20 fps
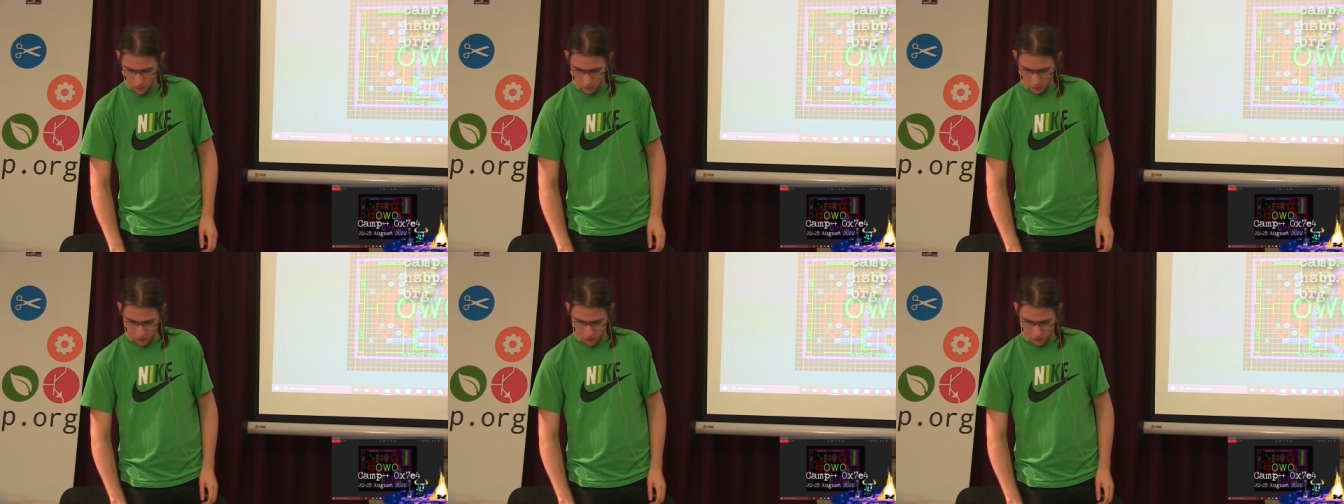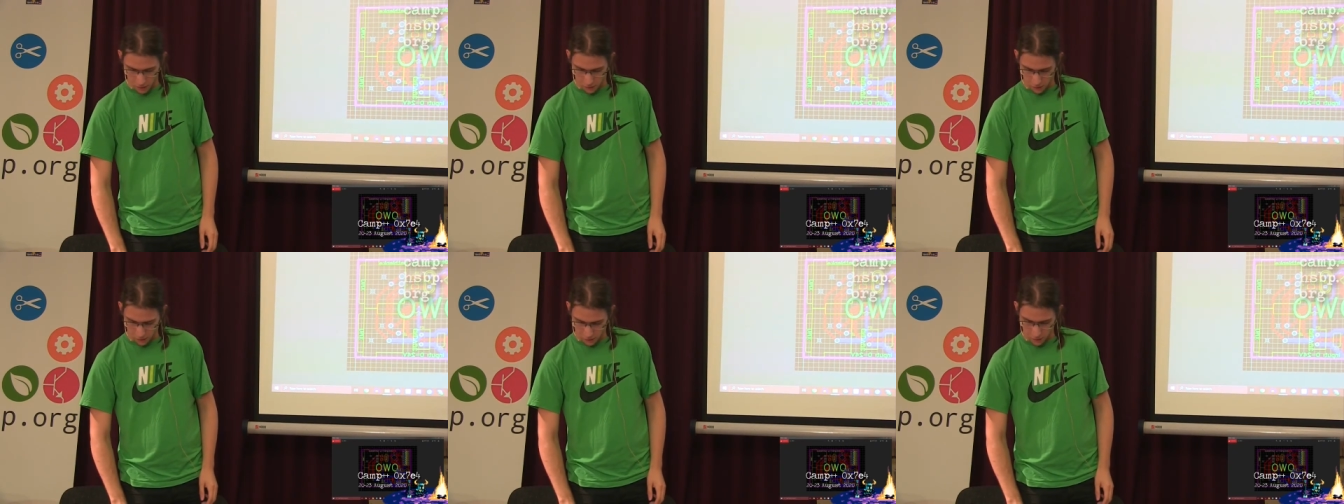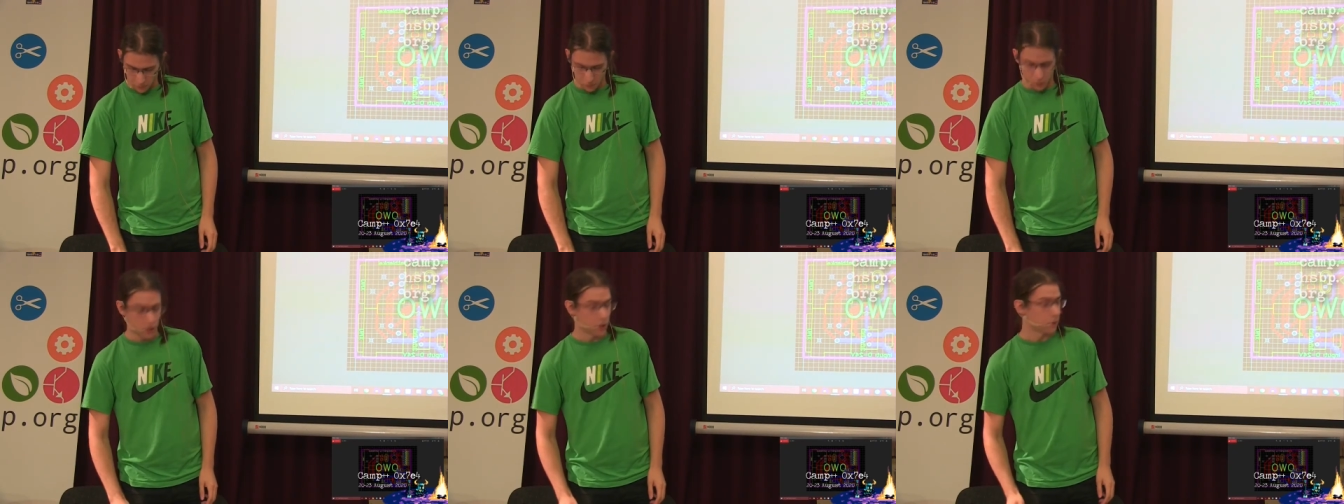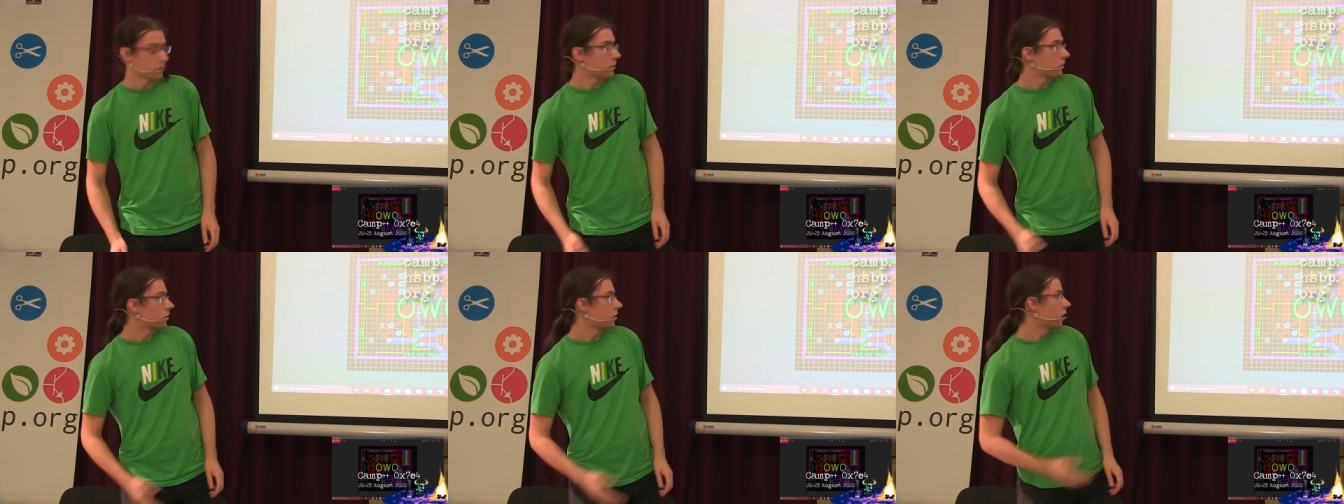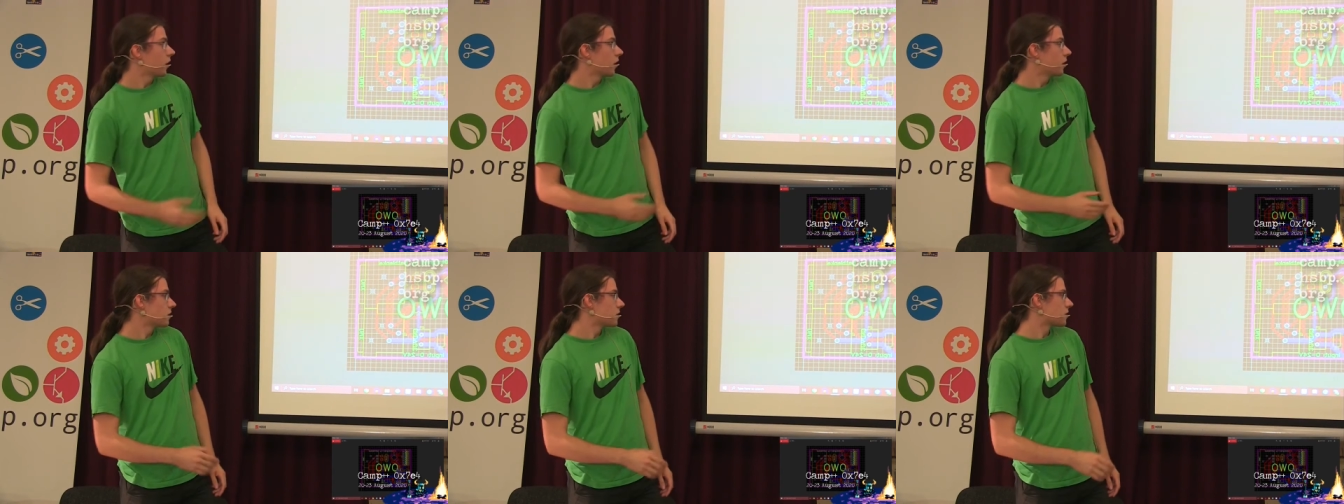but I think I'm running out of
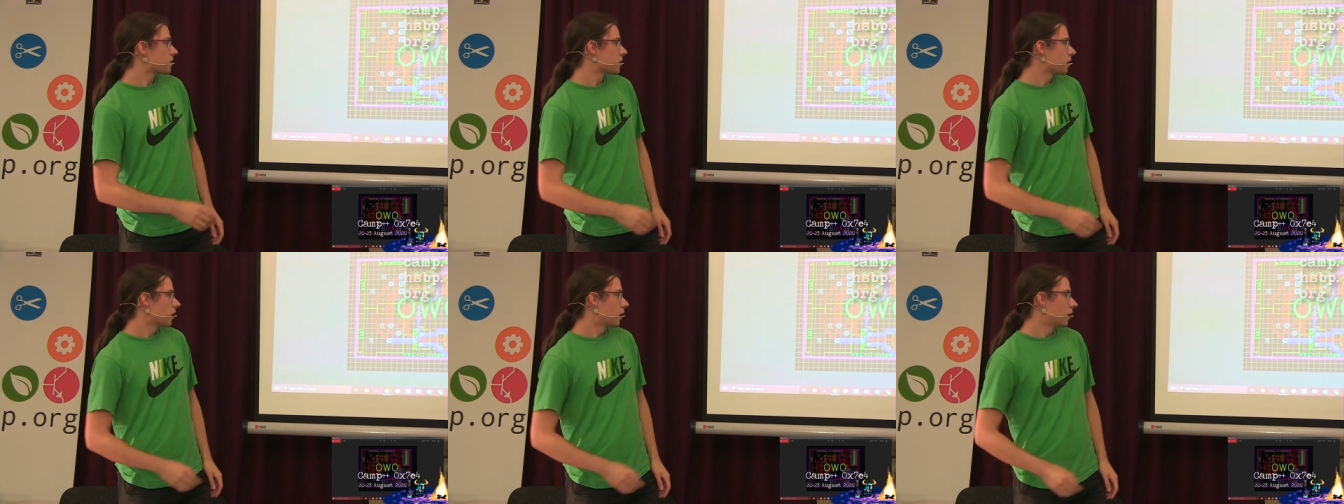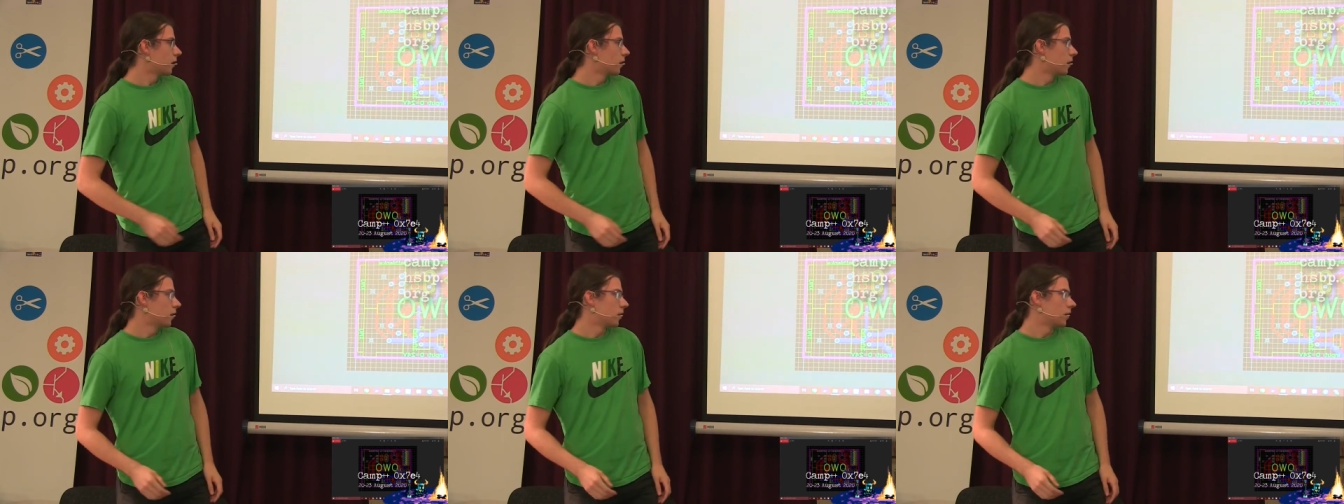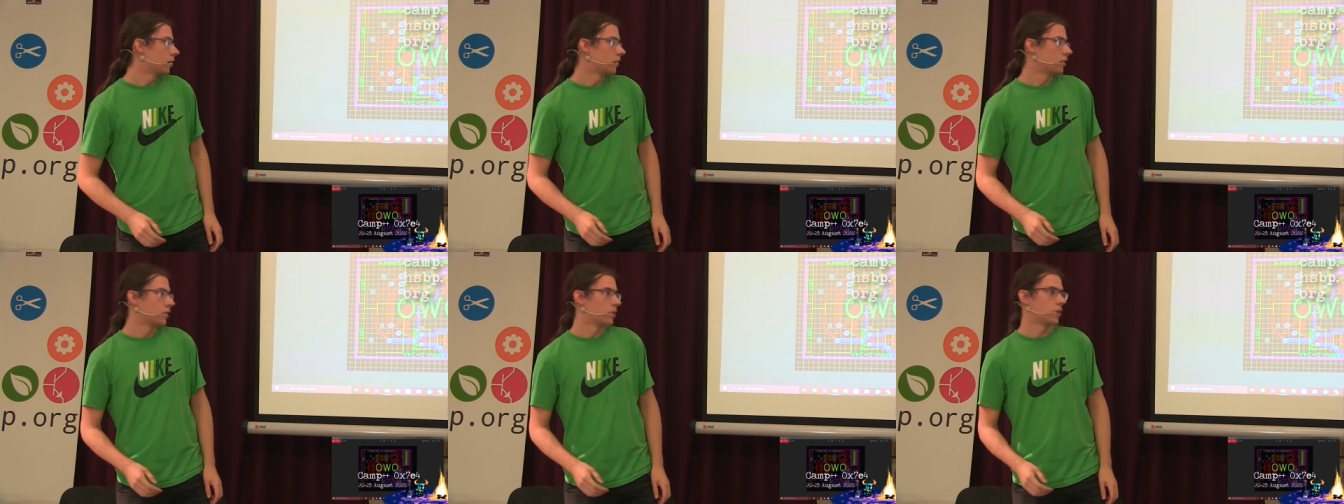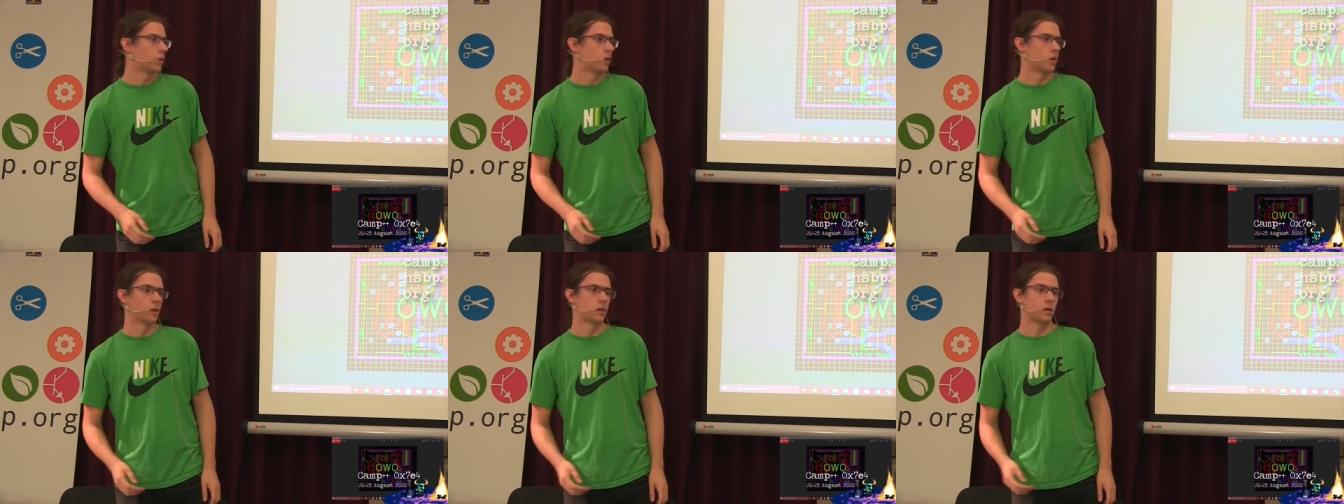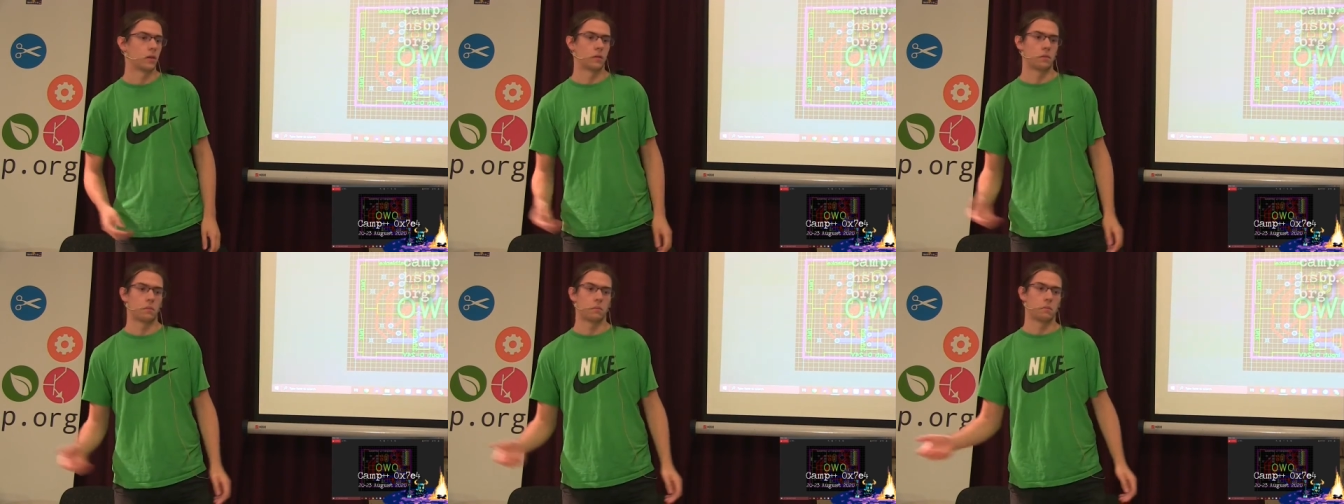slides. And
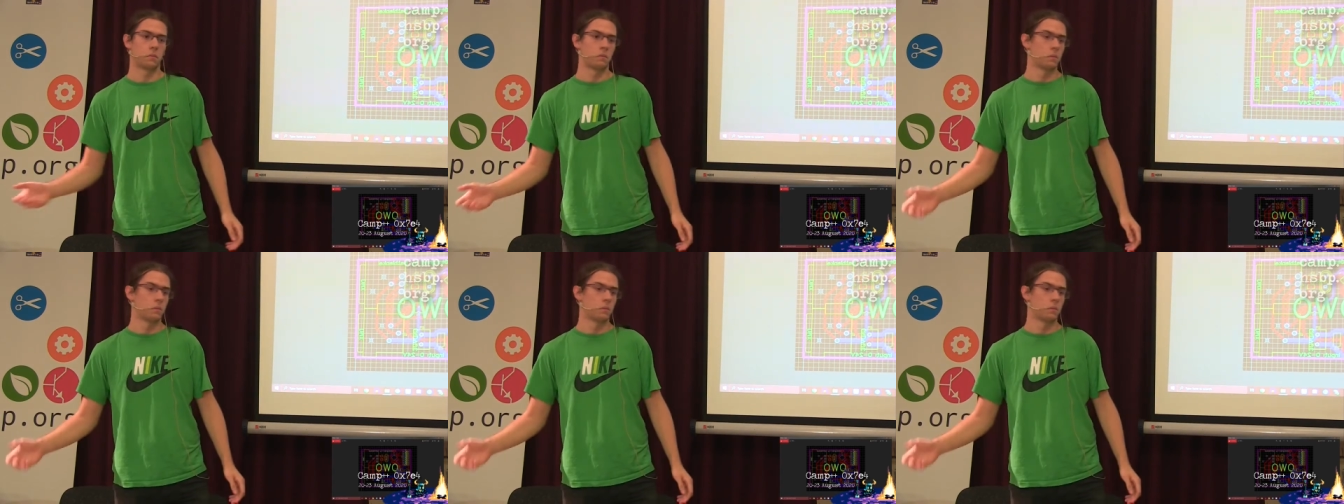uh,